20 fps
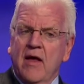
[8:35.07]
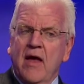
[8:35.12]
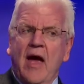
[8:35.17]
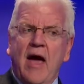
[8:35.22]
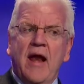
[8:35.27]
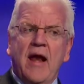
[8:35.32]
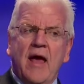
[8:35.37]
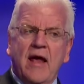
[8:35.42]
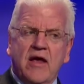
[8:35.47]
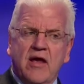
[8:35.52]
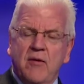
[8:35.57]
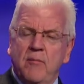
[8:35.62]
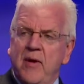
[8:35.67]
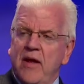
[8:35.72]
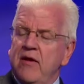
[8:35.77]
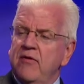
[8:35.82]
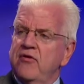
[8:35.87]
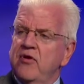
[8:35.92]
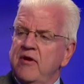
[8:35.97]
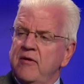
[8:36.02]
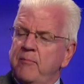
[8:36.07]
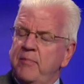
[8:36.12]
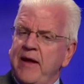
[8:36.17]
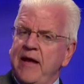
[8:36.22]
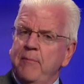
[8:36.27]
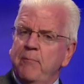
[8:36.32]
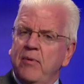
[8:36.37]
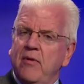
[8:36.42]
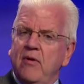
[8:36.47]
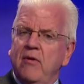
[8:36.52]
And I committed to the
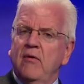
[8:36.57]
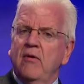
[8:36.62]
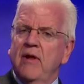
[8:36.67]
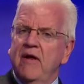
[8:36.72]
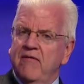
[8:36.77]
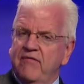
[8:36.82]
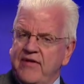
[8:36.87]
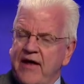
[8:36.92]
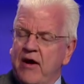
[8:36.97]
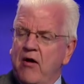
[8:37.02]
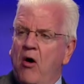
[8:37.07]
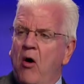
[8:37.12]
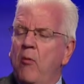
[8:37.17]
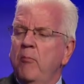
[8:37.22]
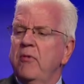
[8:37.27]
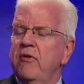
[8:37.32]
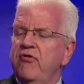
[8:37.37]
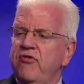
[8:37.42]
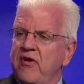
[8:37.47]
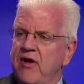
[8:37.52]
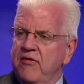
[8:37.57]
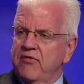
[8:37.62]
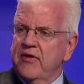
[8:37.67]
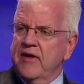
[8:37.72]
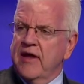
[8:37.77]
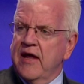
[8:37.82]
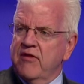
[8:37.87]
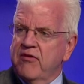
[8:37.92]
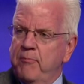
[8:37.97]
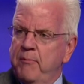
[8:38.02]
people, if that homeless shelter
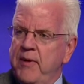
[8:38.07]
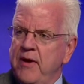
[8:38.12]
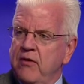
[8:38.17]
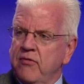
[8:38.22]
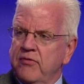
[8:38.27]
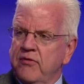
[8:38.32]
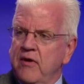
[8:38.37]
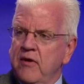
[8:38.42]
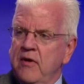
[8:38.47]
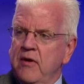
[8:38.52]
gets built,